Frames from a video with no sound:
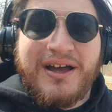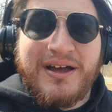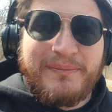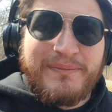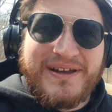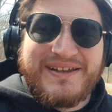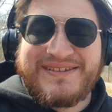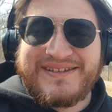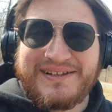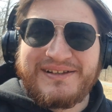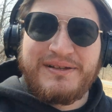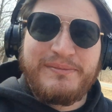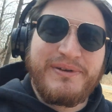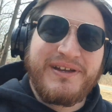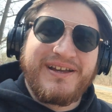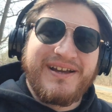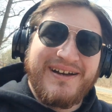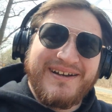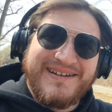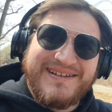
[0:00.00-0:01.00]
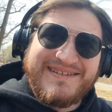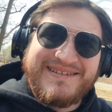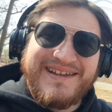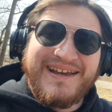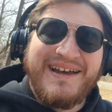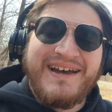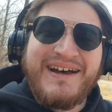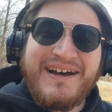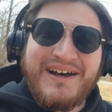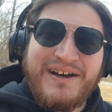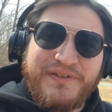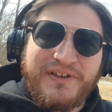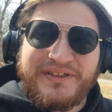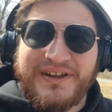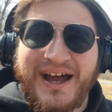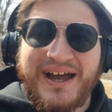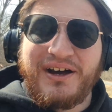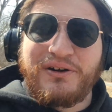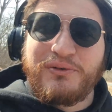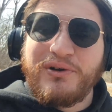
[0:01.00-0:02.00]
basically because of the
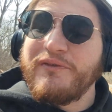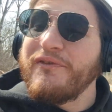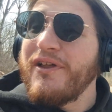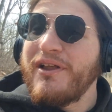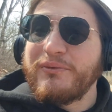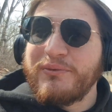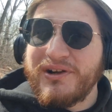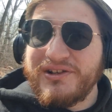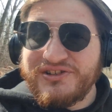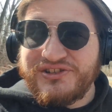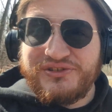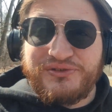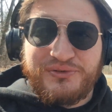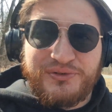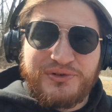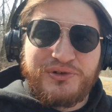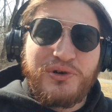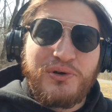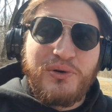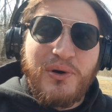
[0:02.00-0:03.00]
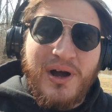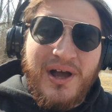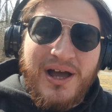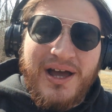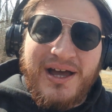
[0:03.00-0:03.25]
Nile River that runs through